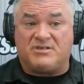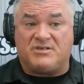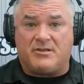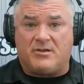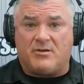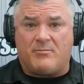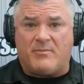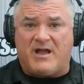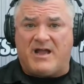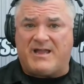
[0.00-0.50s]
in
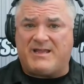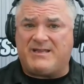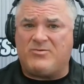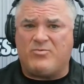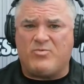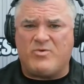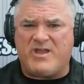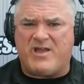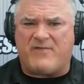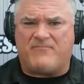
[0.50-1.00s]
their mind,
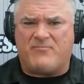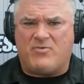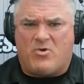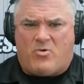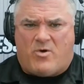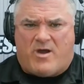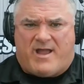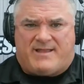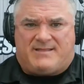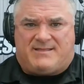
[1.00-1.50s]
we have
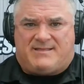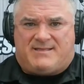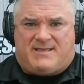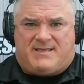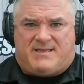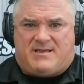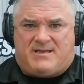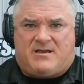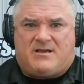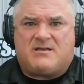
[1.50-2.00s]
no
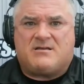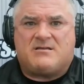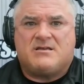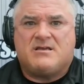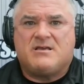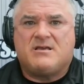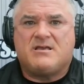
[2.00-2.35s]
idea.